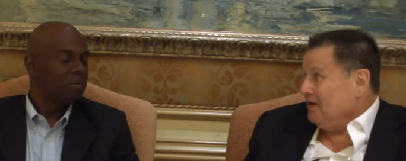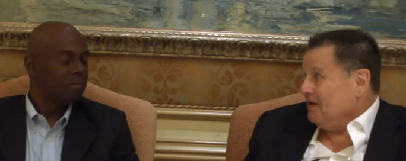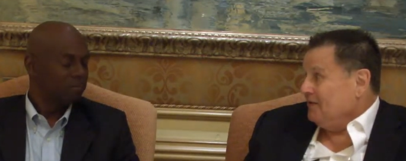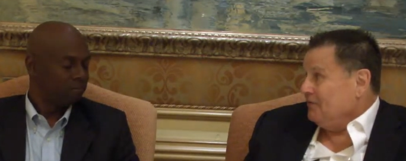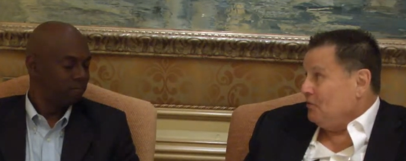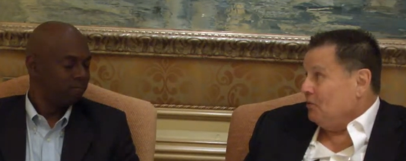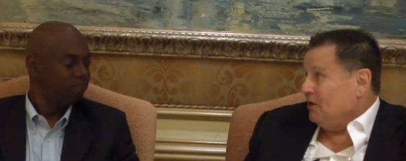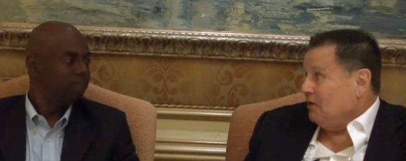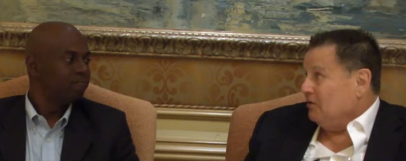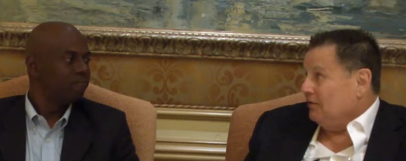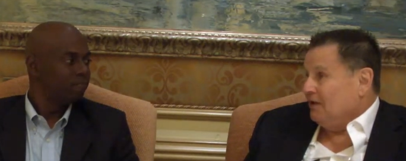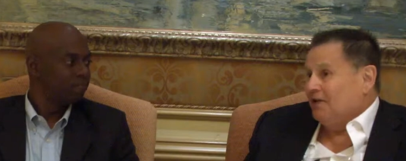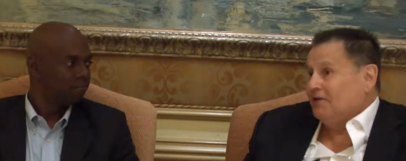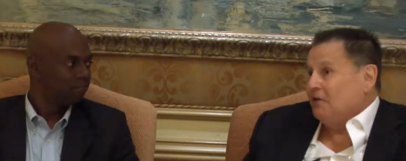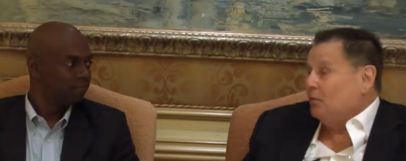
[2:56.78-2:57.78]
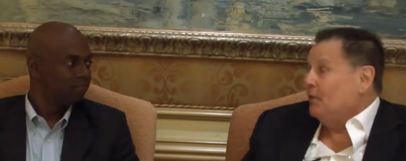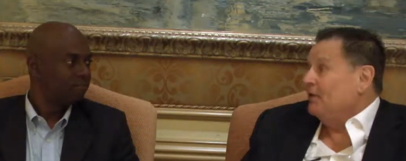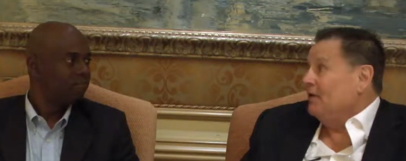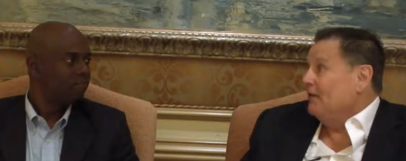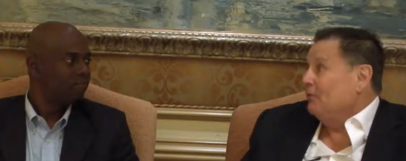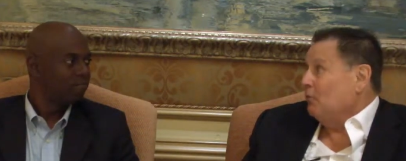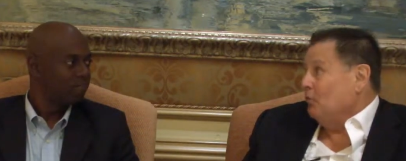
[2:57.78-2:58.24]
Speaker 1: if you want to, not that we
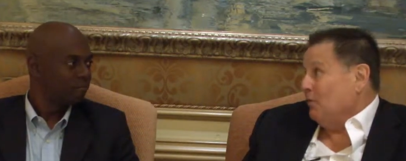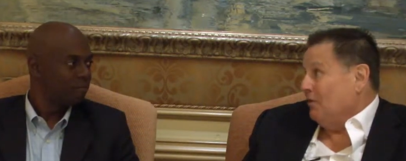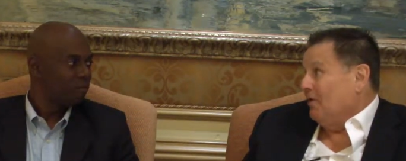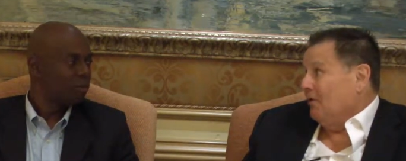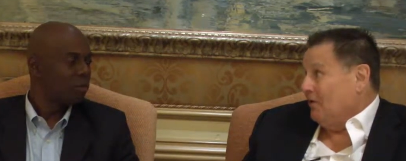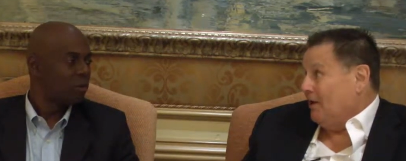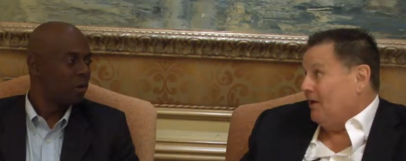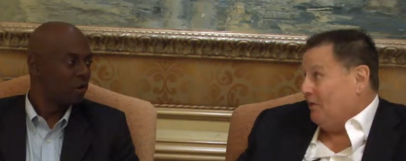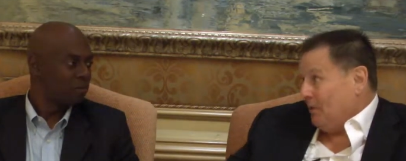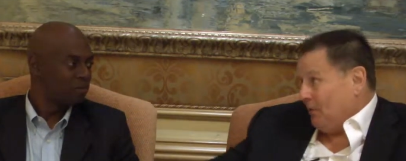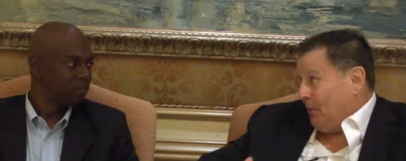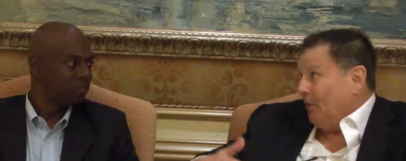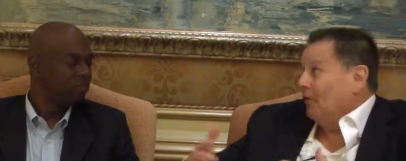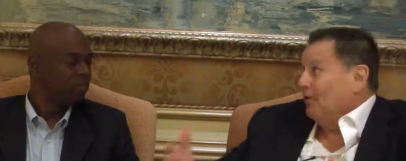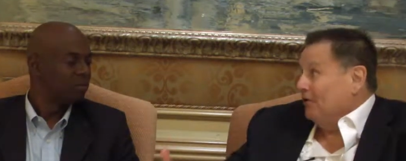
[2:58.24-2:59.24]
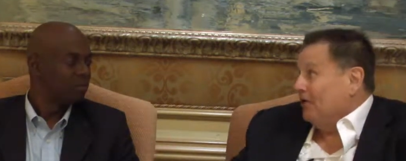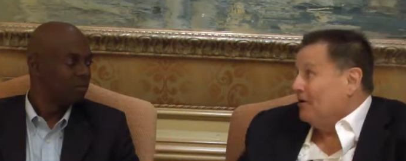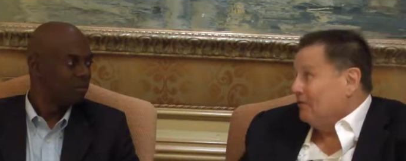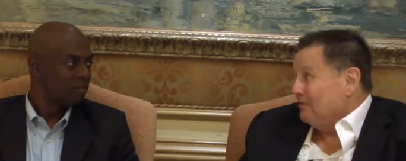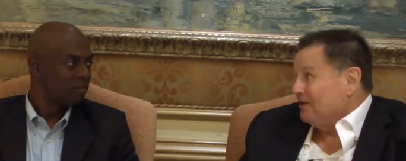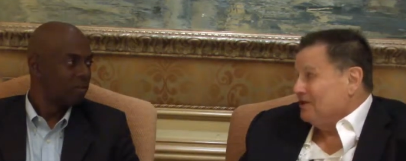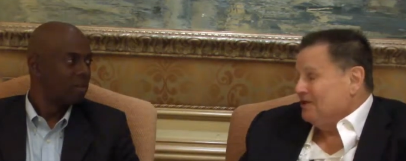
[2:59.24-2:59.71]
never, that right. we aren't
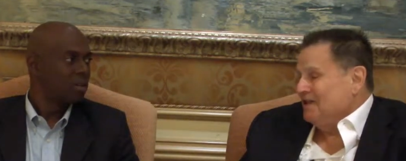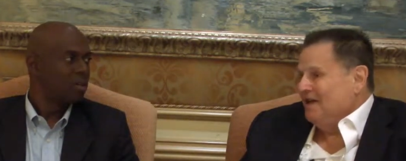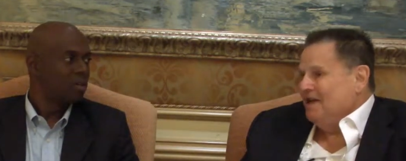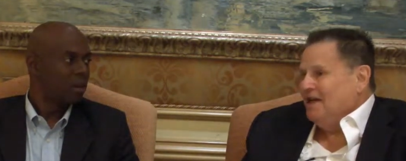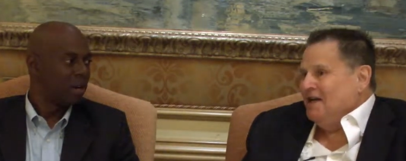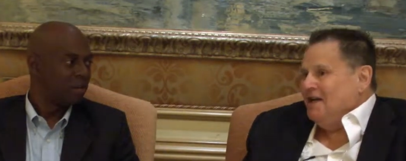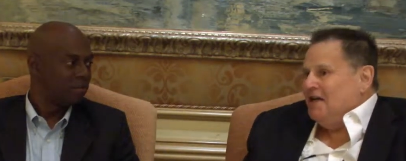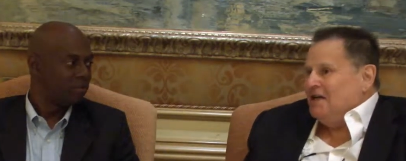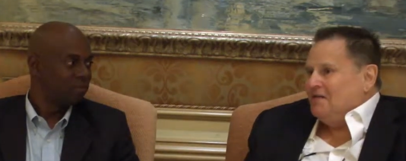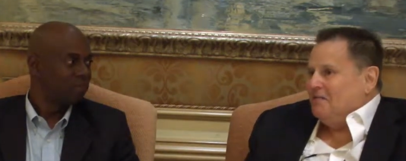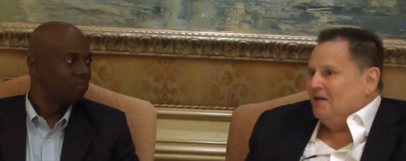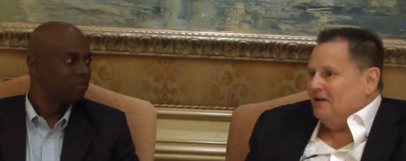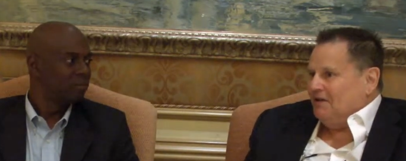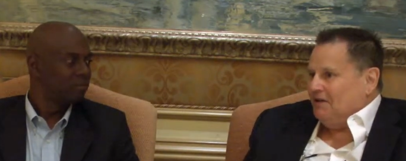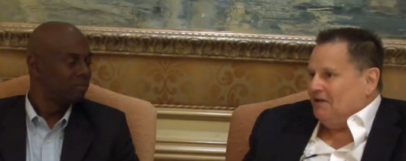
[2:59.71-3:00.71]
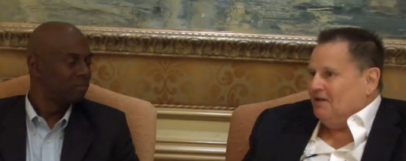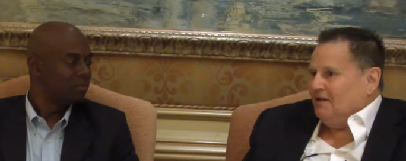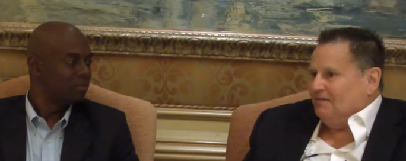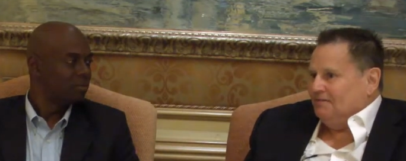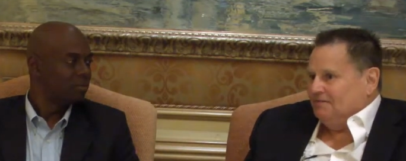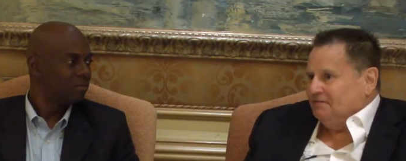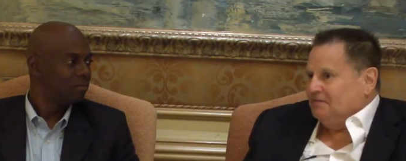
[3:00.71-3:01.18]
always. Right. But,
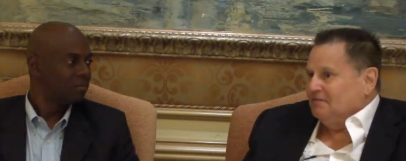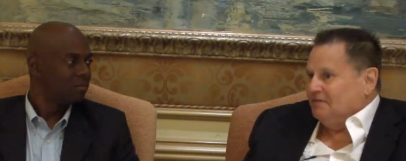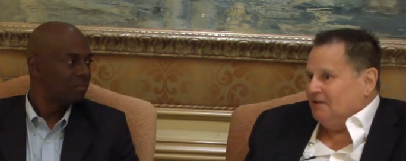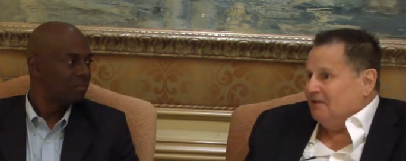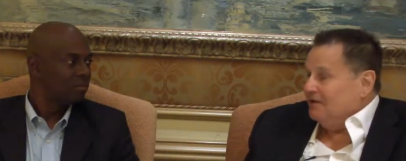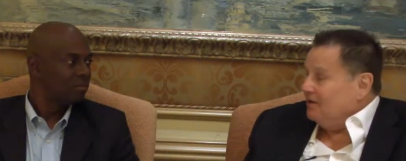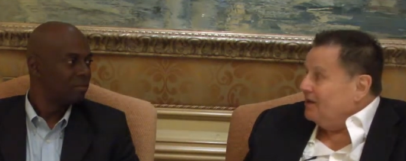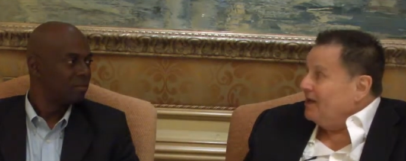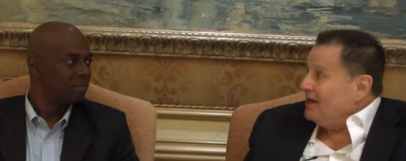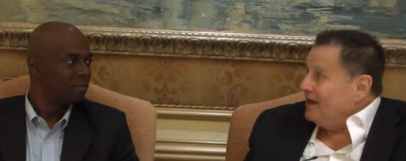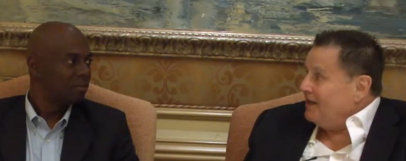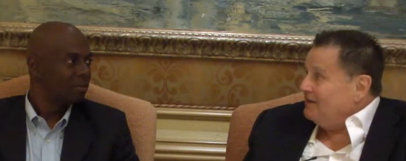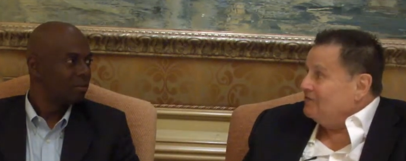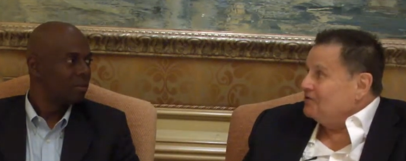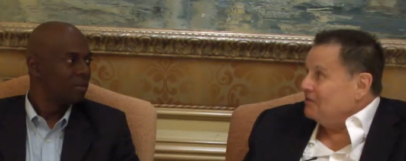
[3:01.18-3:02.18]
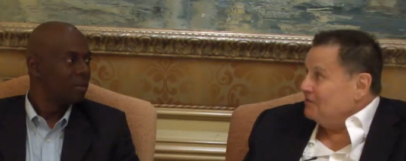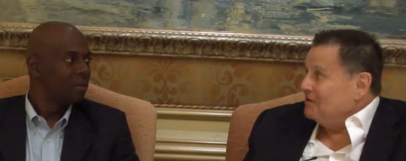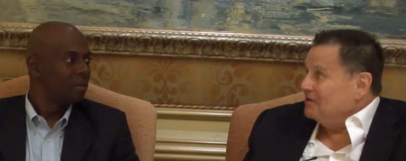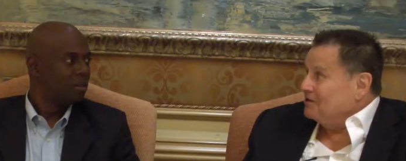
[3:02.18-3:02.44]
um, you know, you got to have some of